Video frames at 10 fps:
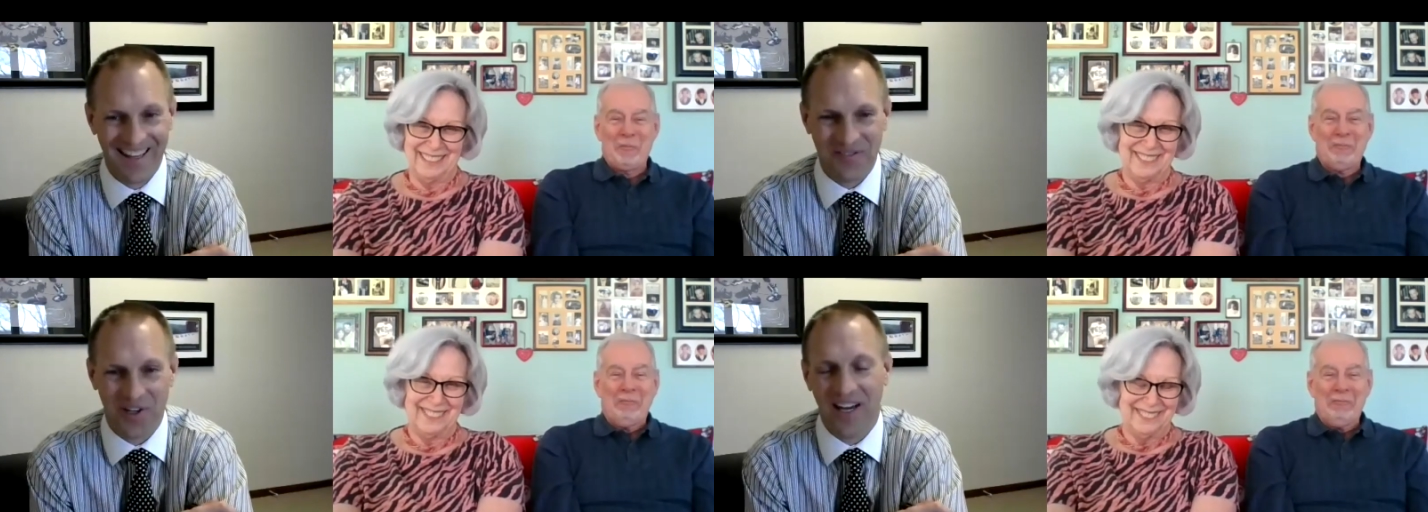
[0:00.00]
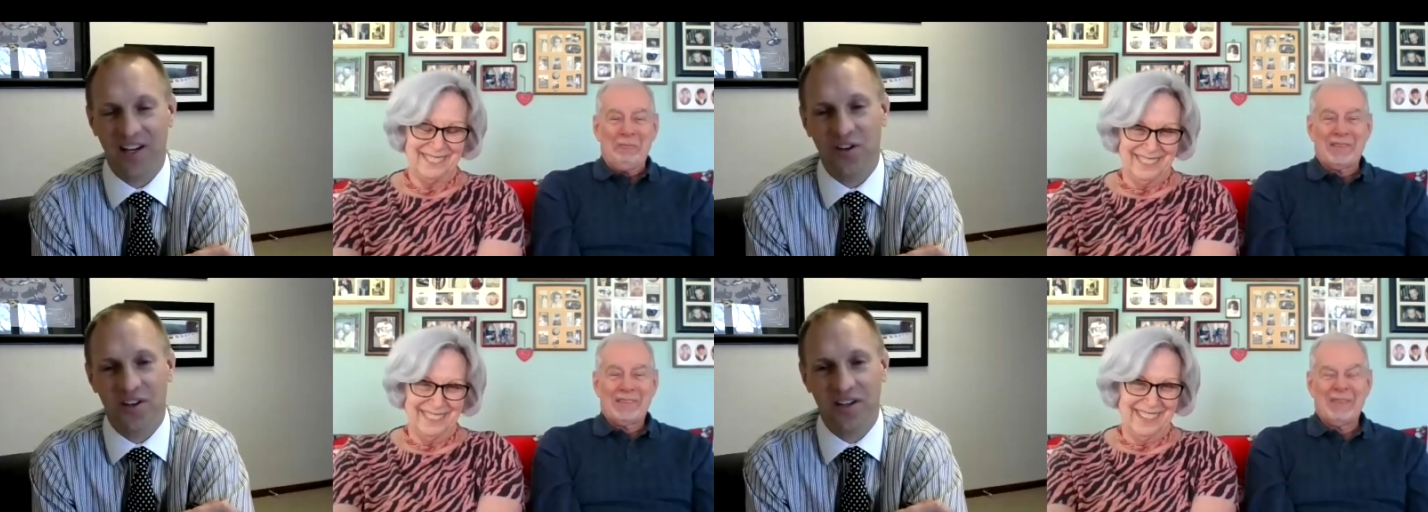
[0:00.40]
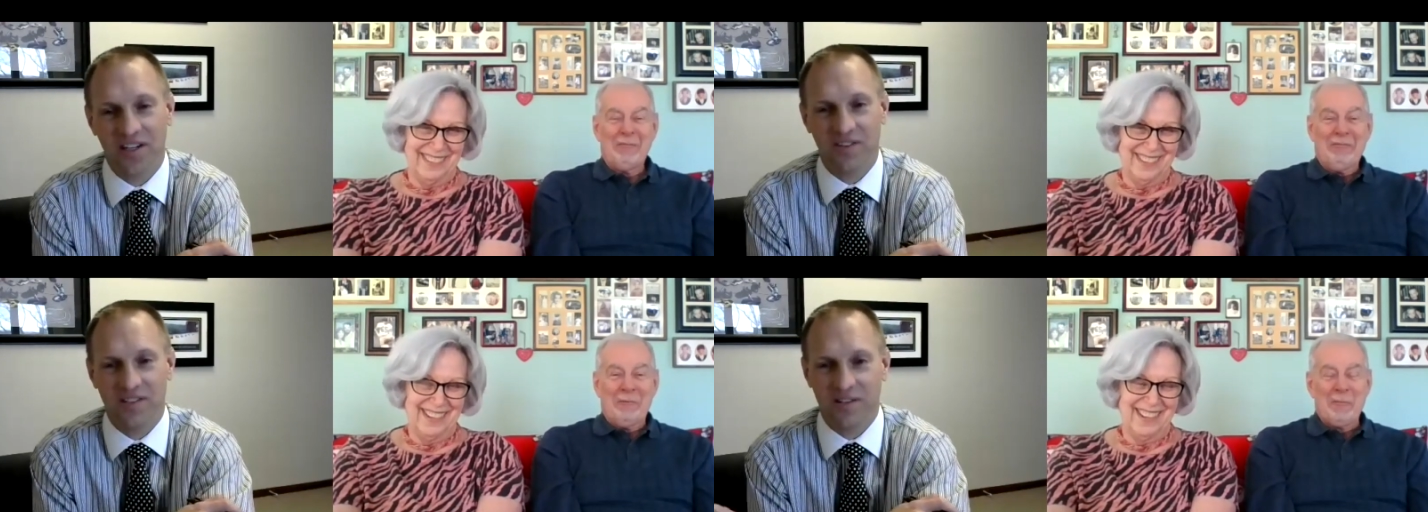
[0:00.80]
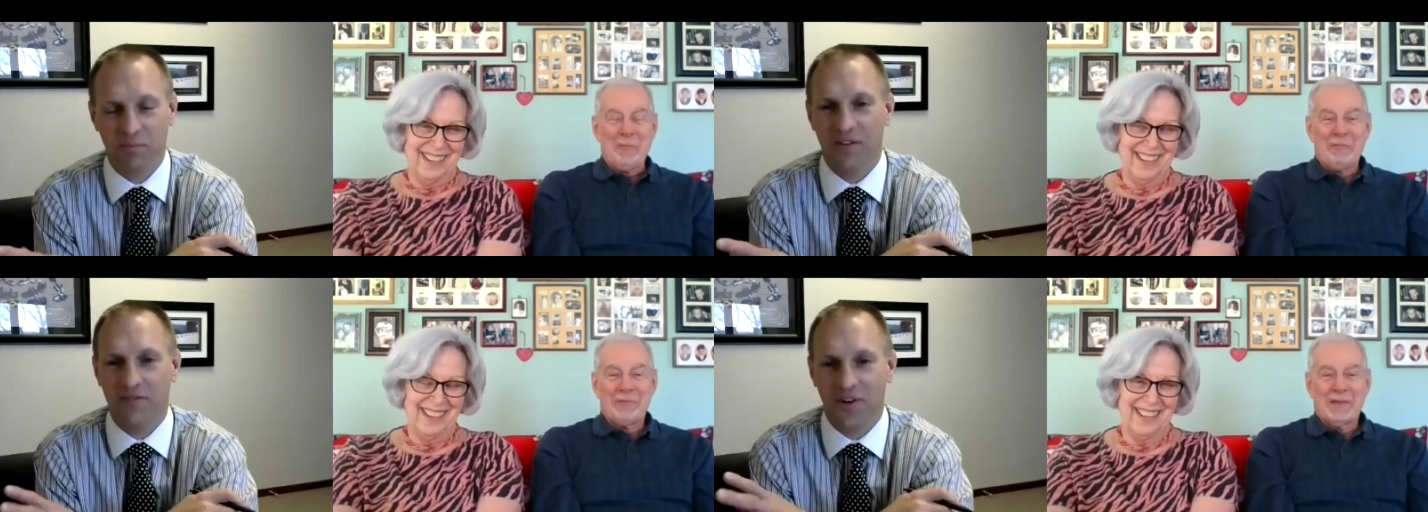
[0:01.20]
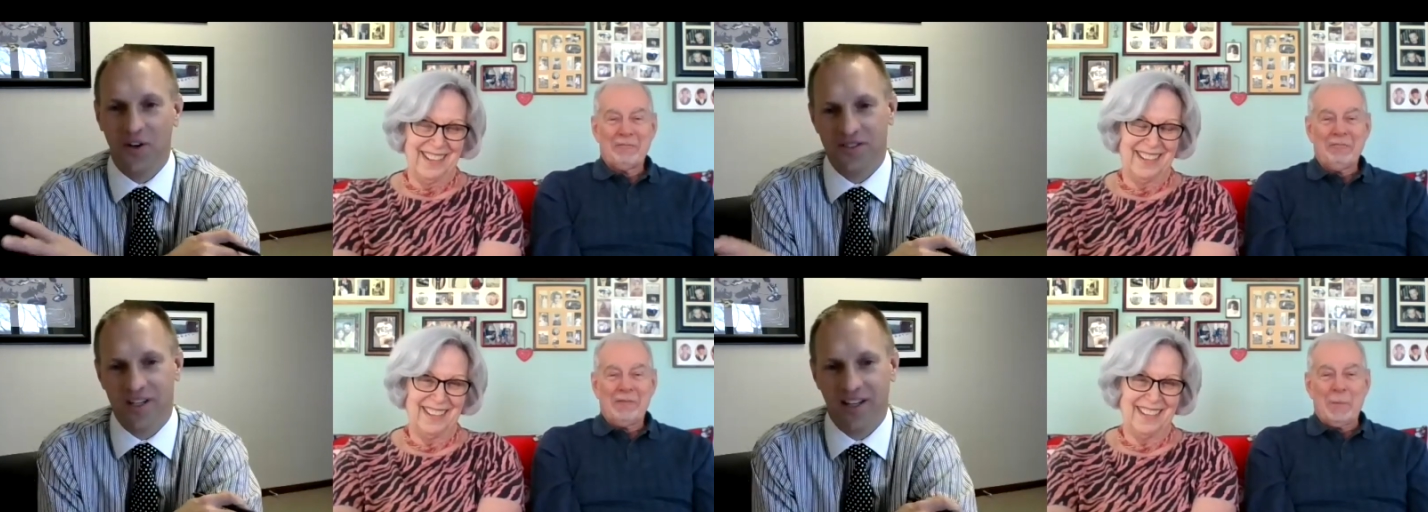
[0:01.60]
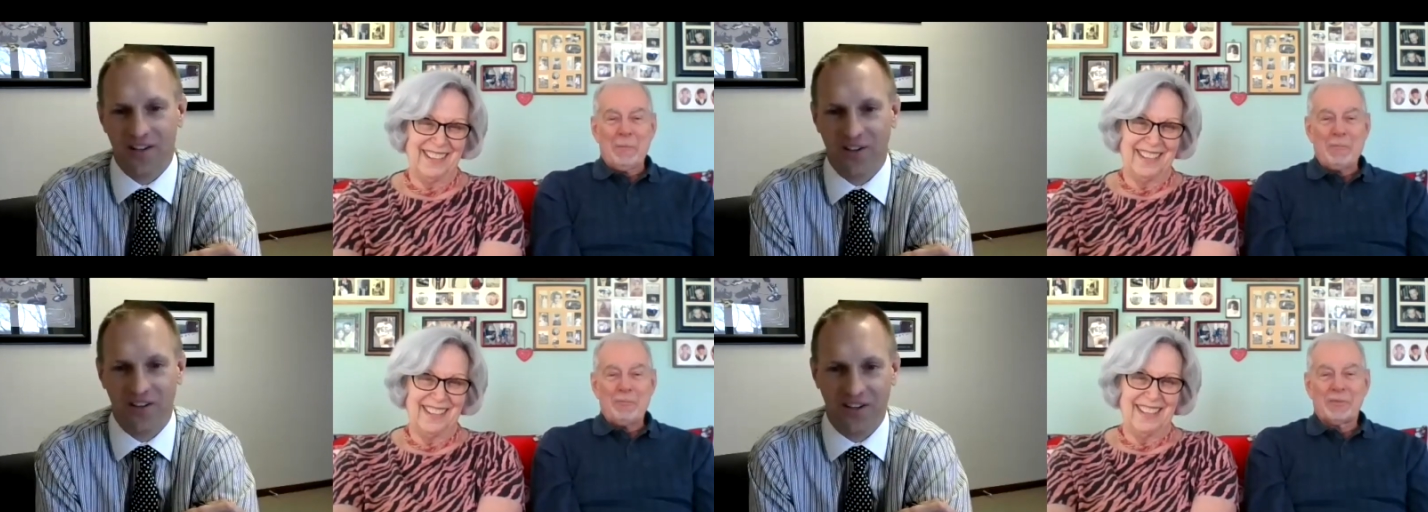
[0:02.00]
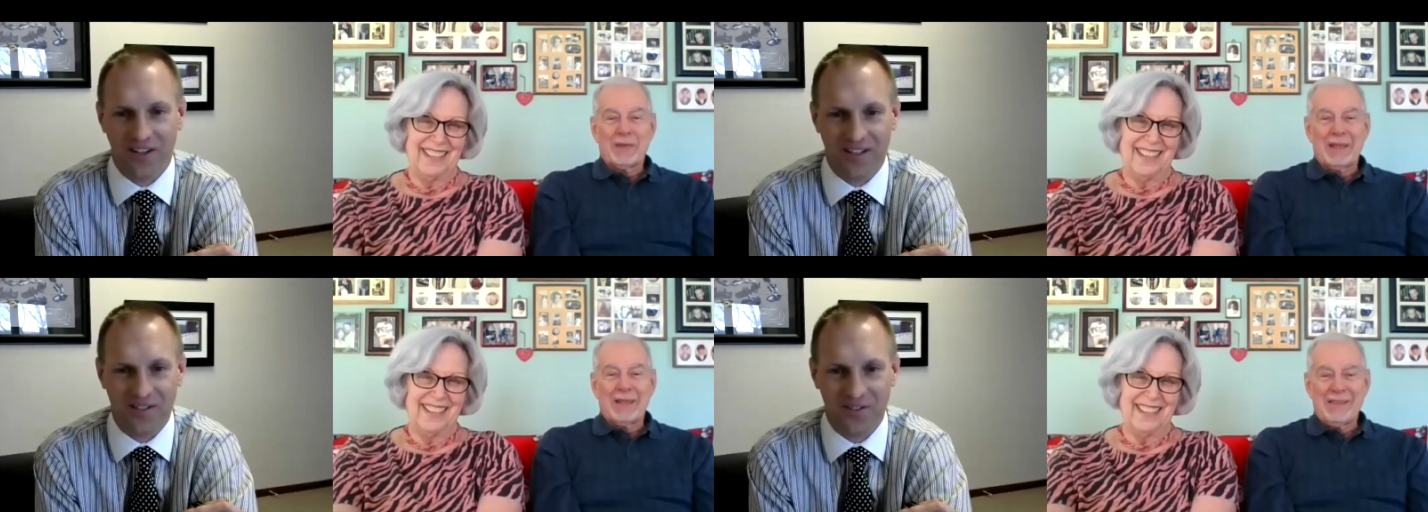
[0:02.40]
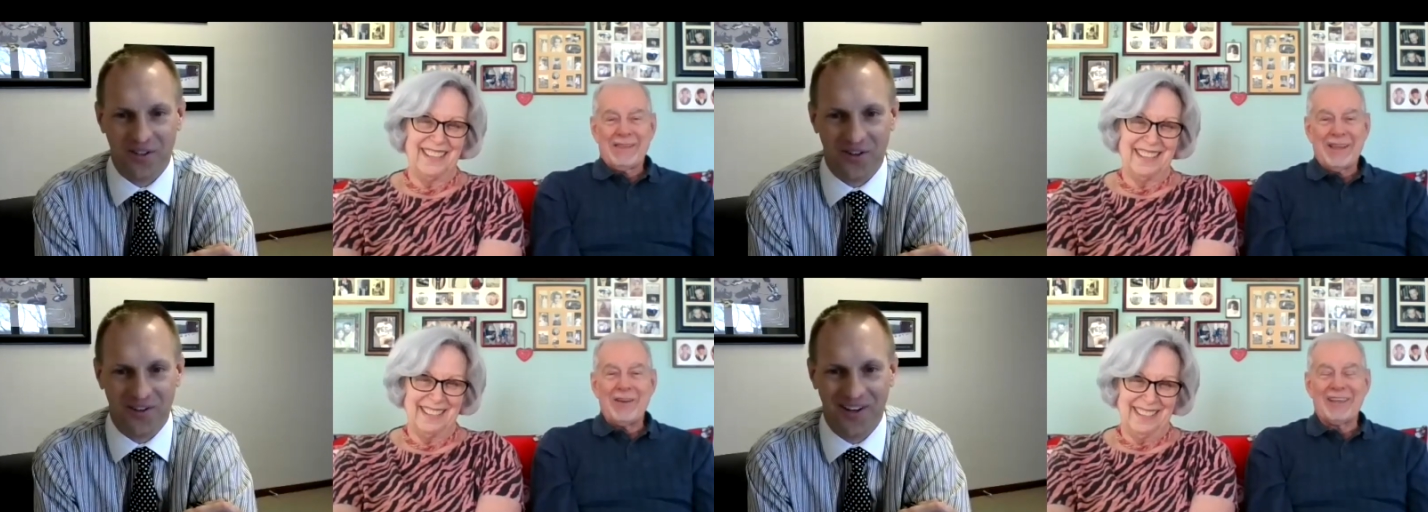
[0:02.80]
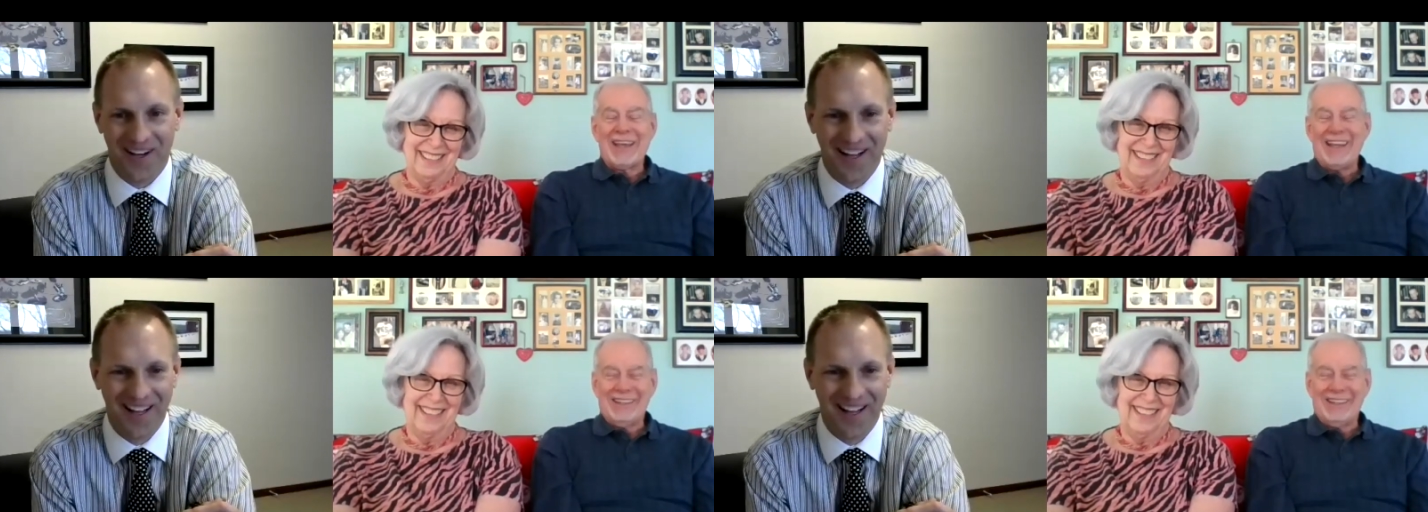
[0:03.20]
Speaker 1: That's right. Yeah, you can give us the pitfalls and the good things. So okay.